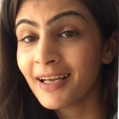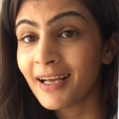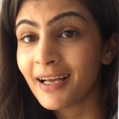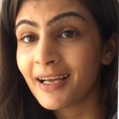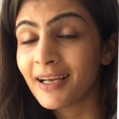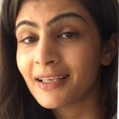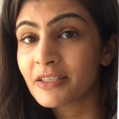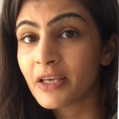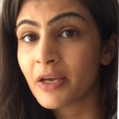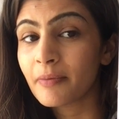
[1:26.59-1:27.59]

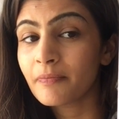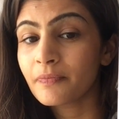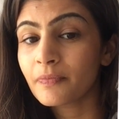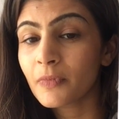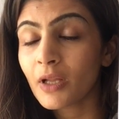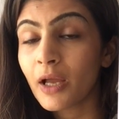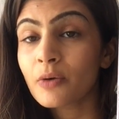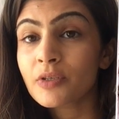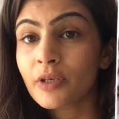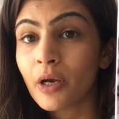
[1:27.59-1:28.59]
And um, I
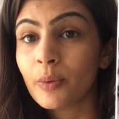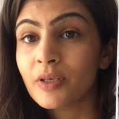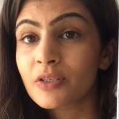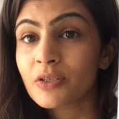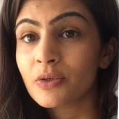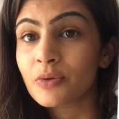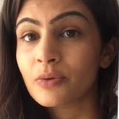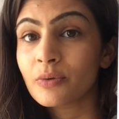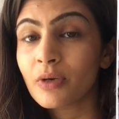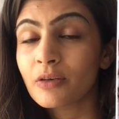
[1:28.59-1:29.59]
also go
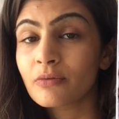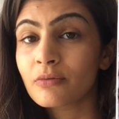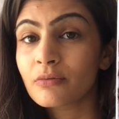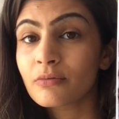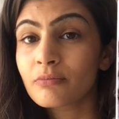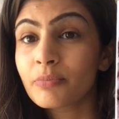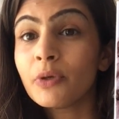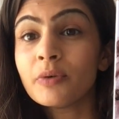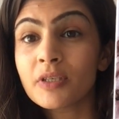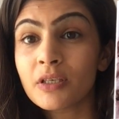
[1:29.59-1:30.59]
into um,
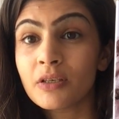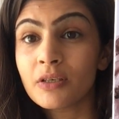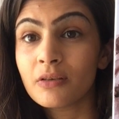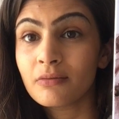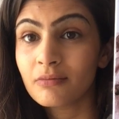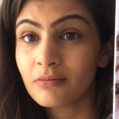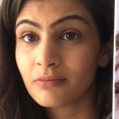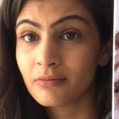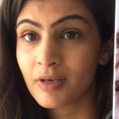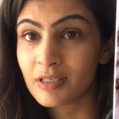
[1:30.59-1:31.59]
beauty
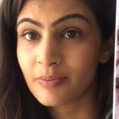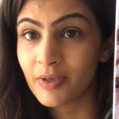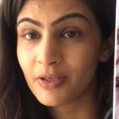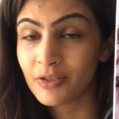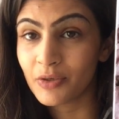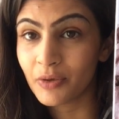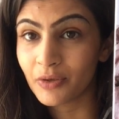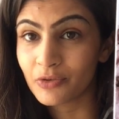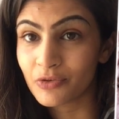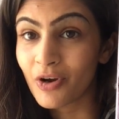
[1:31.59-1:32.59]
recipes you
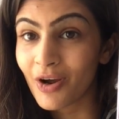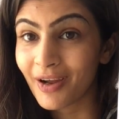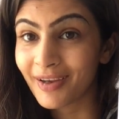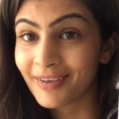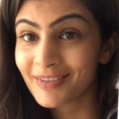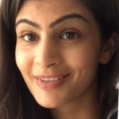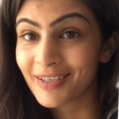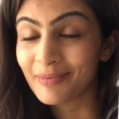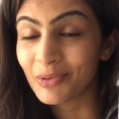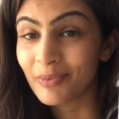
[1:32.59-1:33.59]
can try
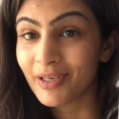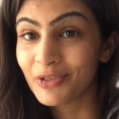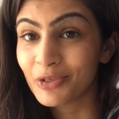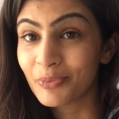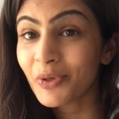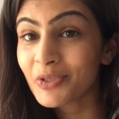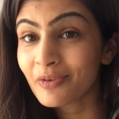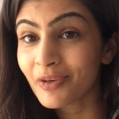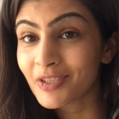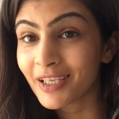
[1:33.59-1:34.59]
to implement into your
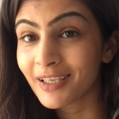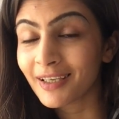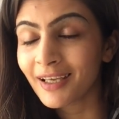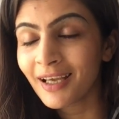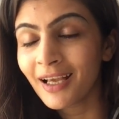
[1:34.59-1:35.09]
beauty routine.